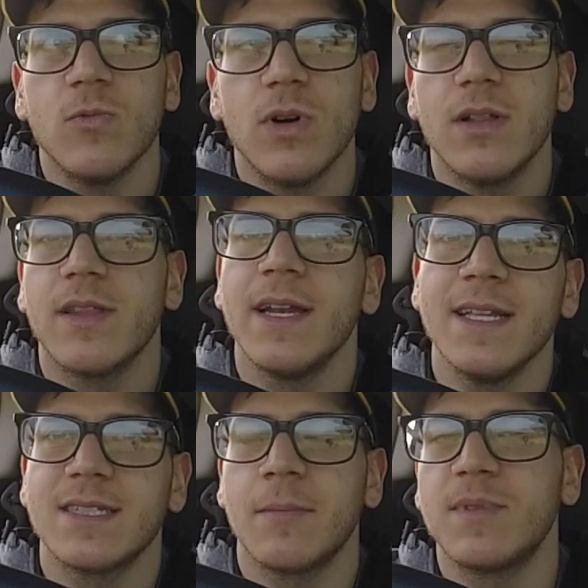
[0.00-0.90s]
well, they
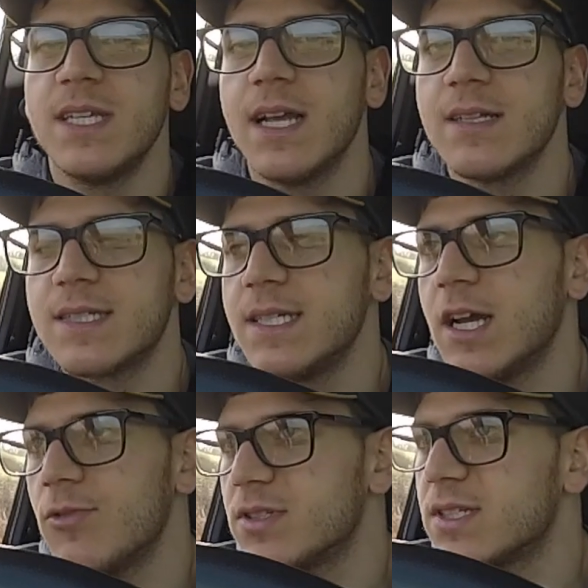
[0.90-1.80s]
need some
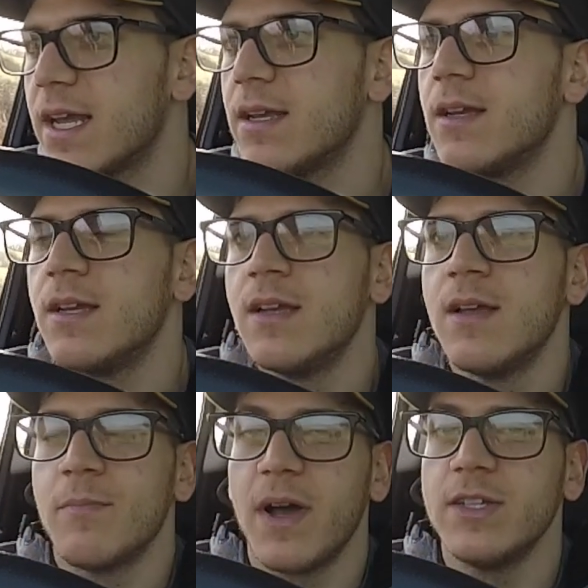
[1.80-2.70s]
TLC, I would say,
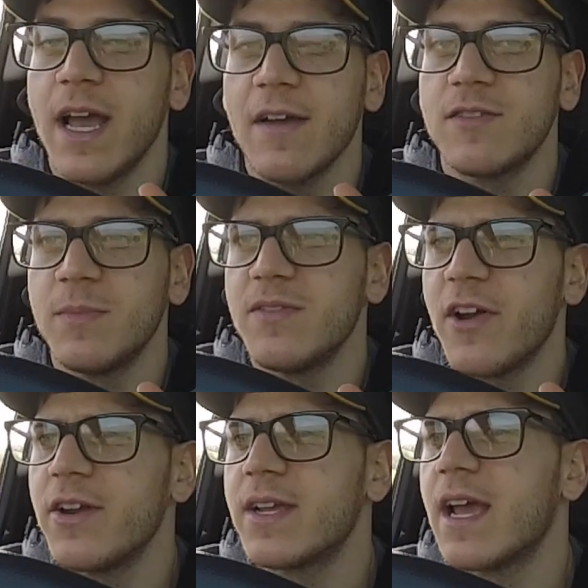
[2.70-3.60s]
but you have to be
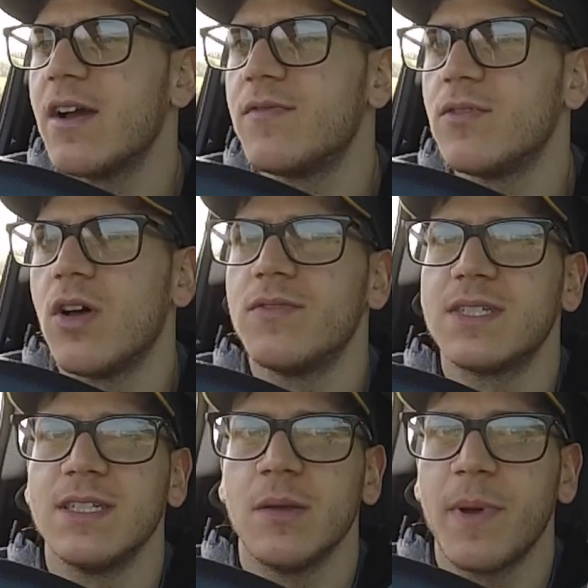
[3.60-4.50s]
very careful,
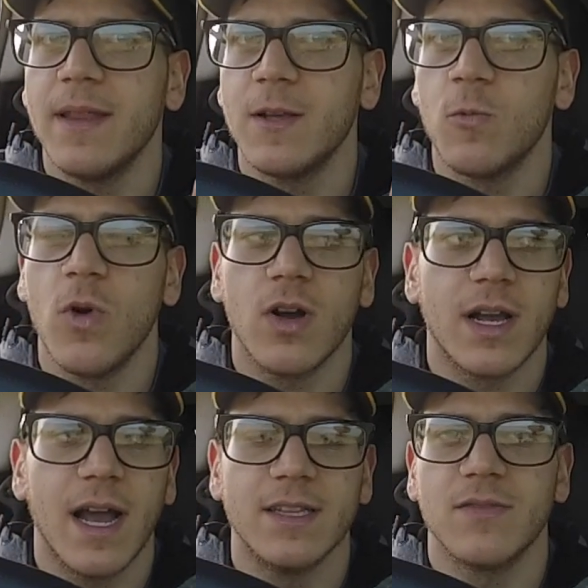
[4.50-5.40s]
obviously, depending what
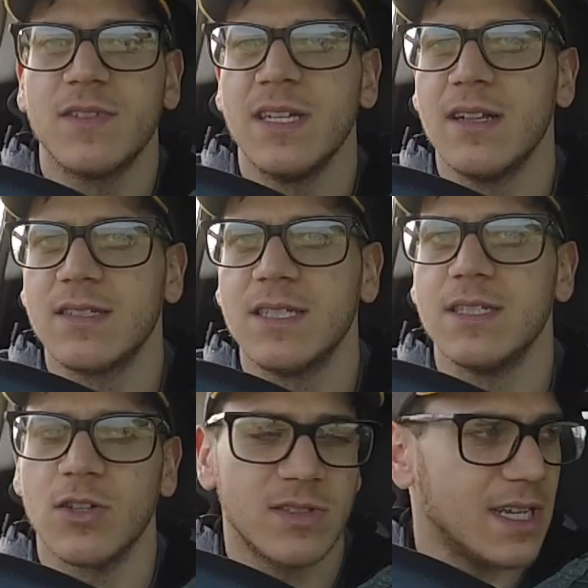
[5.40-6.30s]
kind of
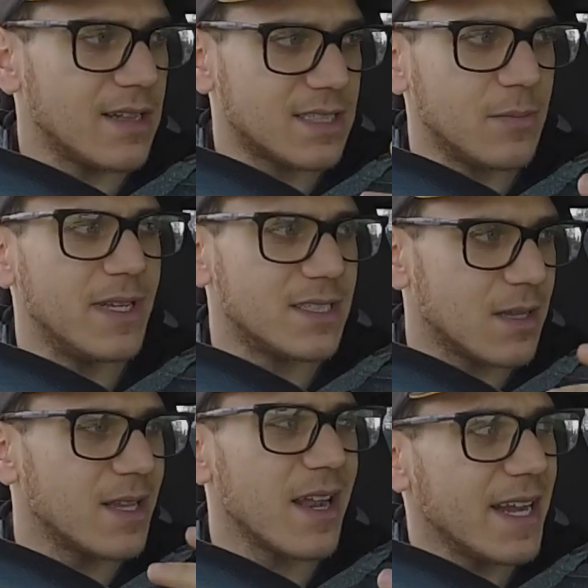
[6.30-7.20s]
TLC. So TLC means
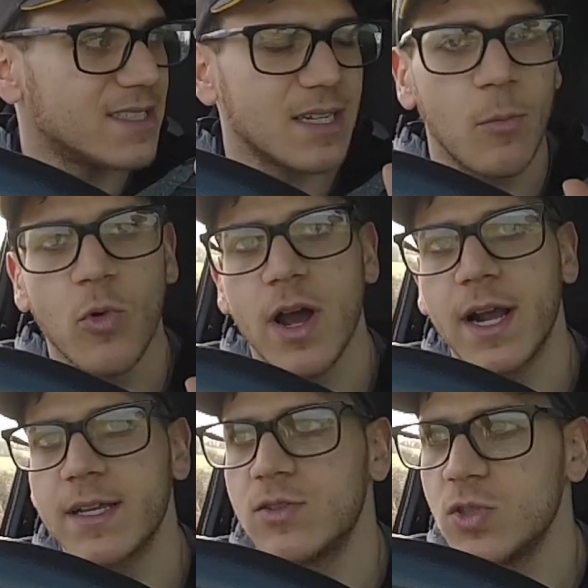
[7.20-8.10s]
that they need some
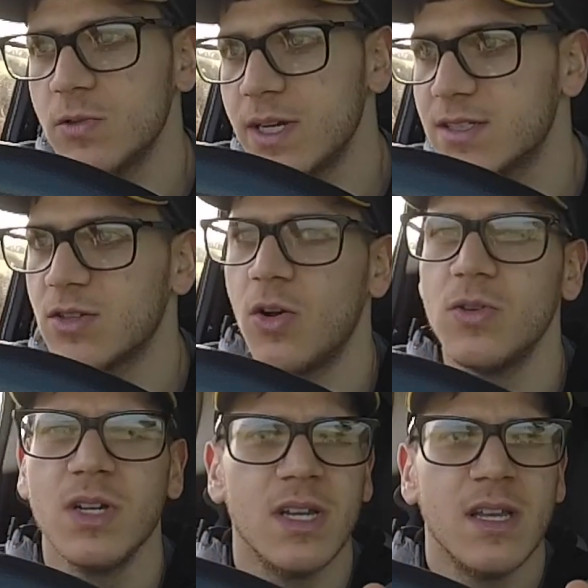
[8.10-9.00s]
work to it.
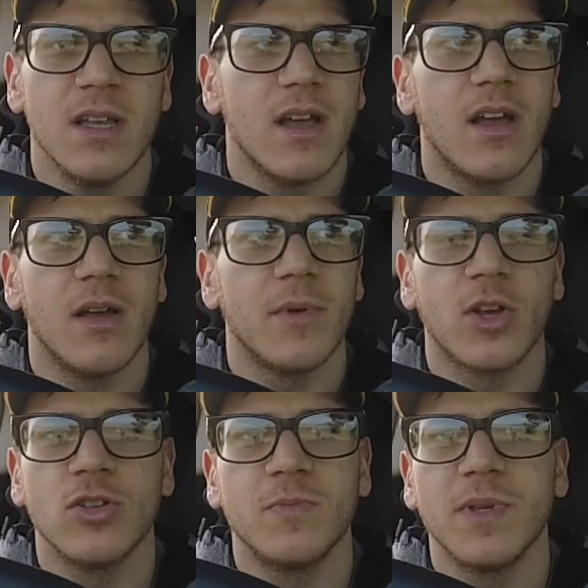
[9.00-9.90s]
So it
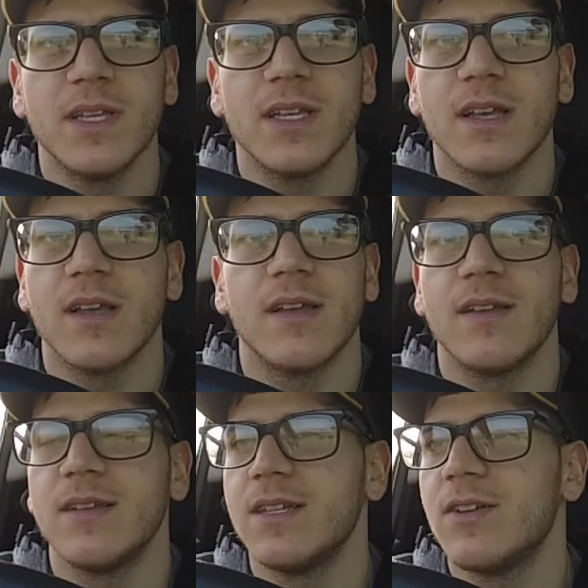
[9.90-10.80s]
could be
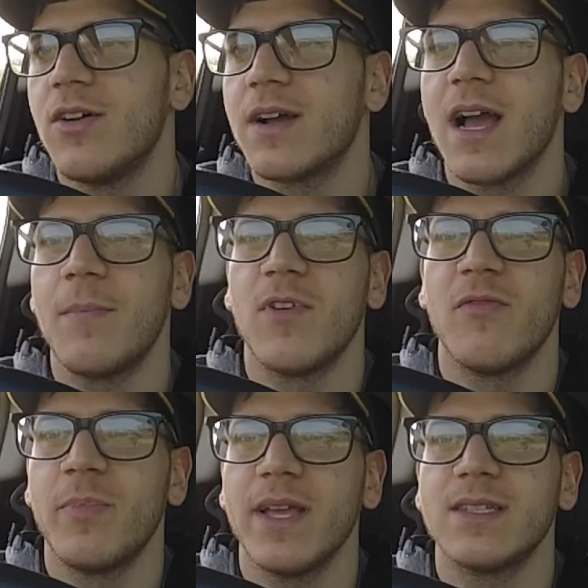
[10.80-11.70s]
a couple
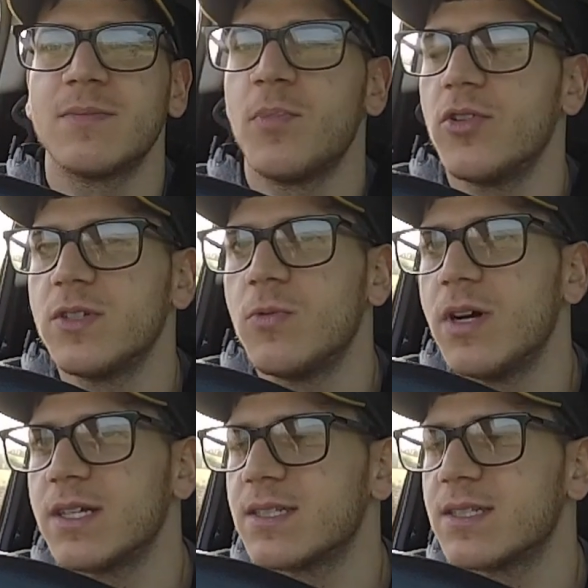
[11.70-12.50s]
of bits, bodywork